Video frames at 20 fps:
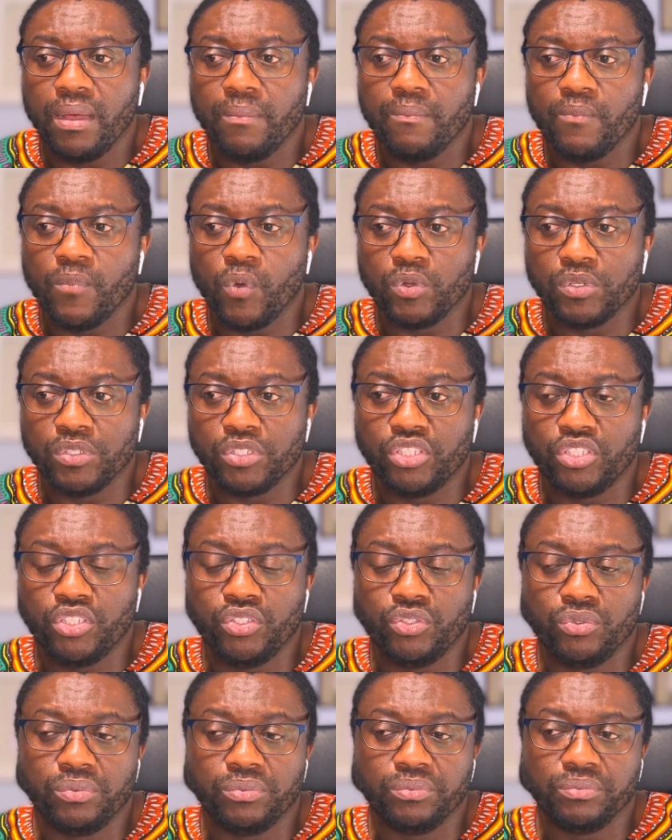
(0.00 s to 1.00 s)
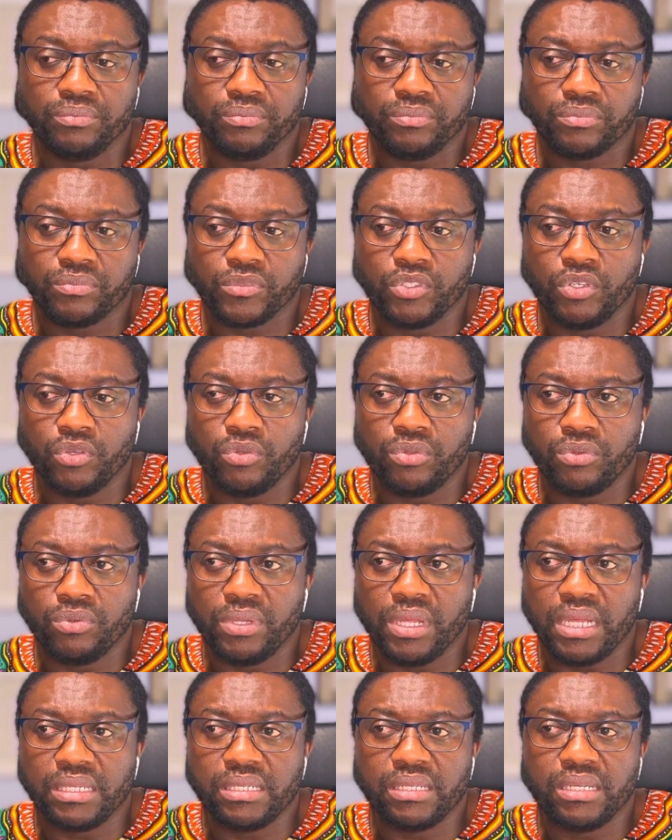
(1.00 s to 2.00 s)
once you go through
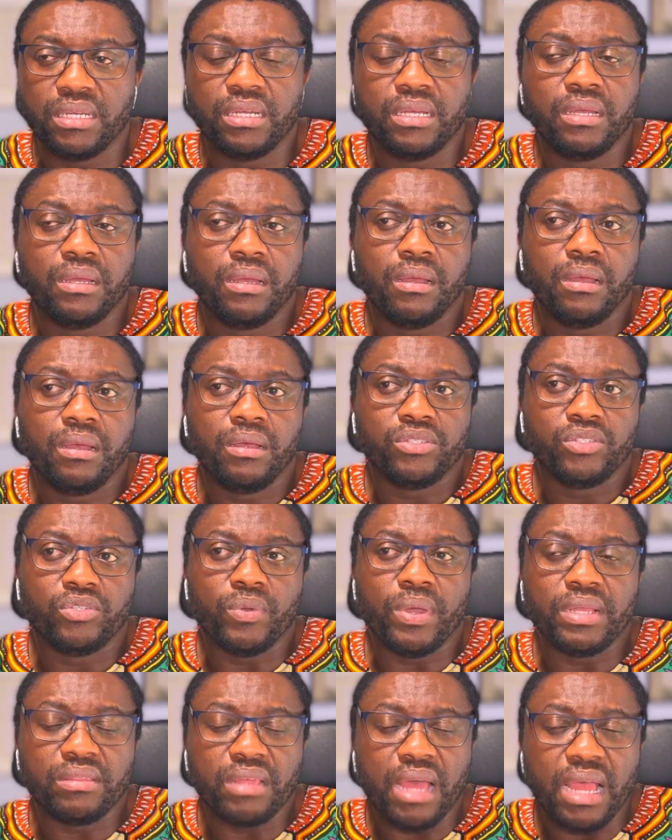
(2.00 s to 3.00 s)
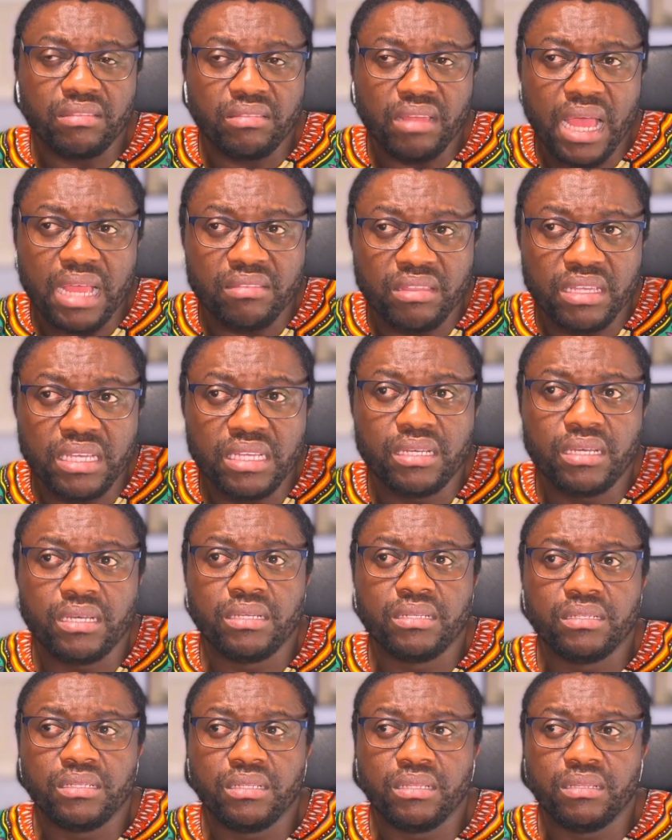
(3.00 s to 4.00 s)
that. So I think,
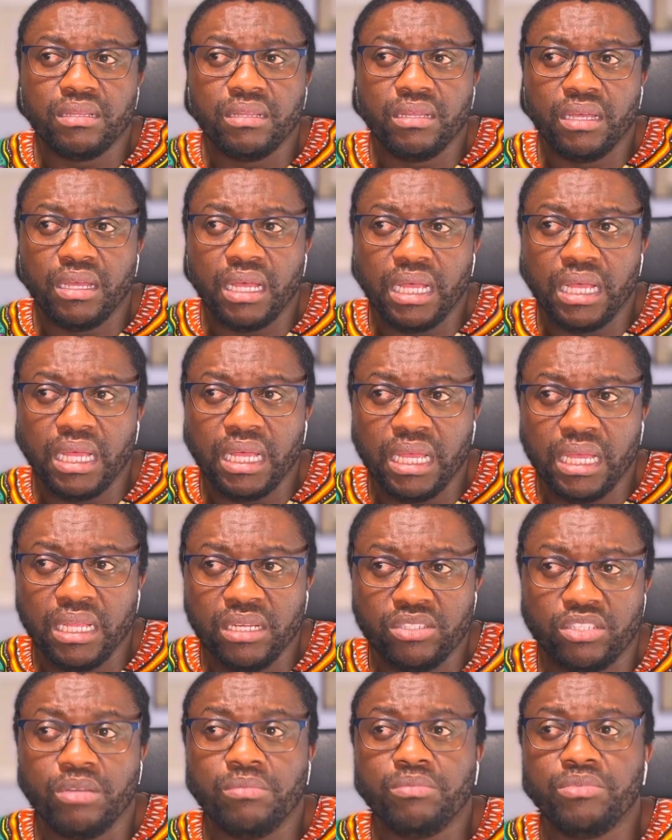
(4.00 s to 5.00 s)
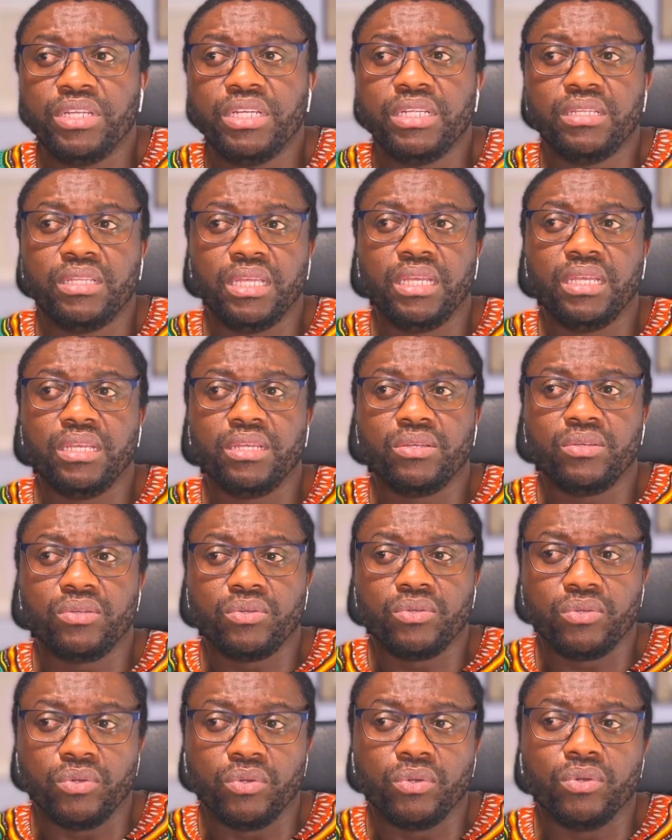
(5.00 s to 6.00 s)
in summary, the
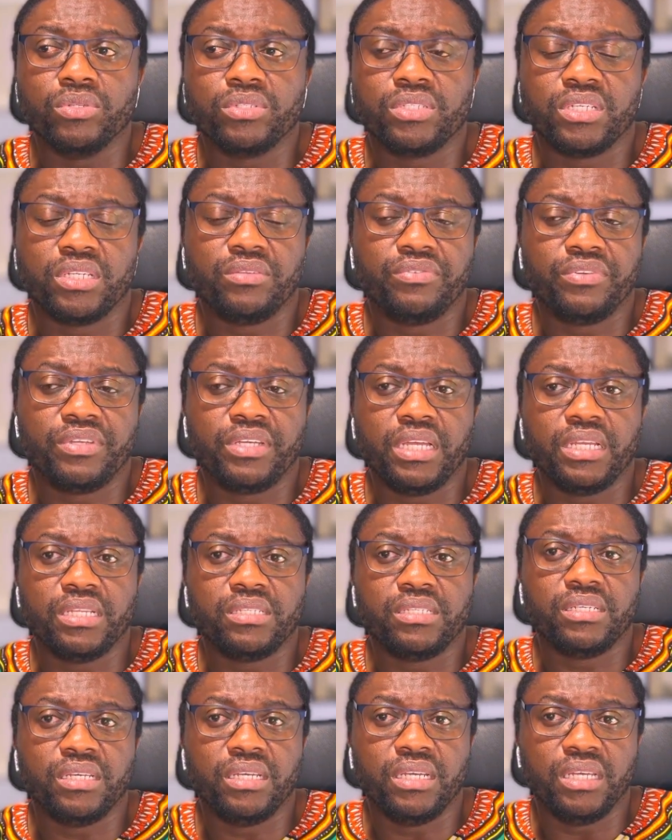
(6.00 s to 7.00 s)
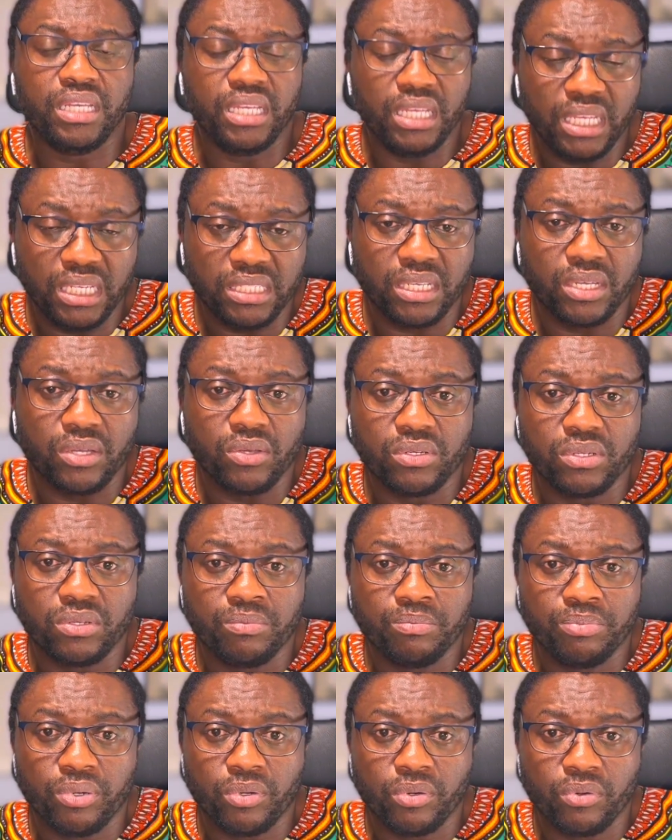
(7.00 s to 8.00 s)
Google certificate is a good
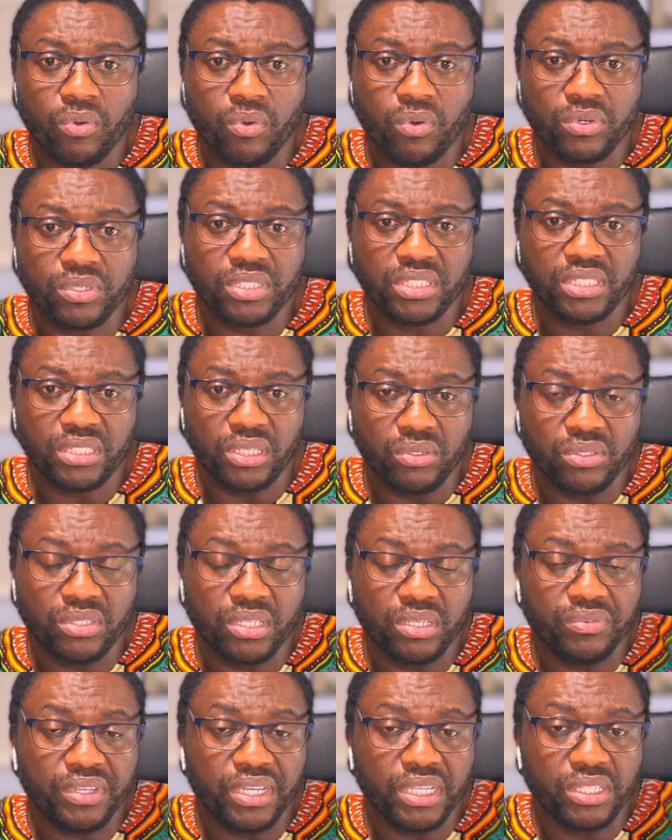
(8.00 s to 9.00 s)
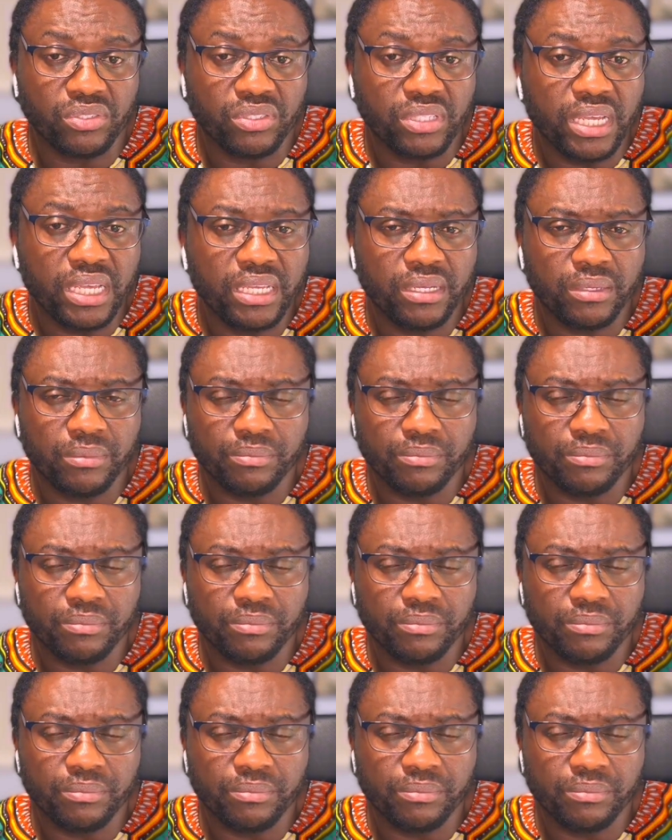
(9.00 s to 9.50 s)
course. It's a good certificate to take,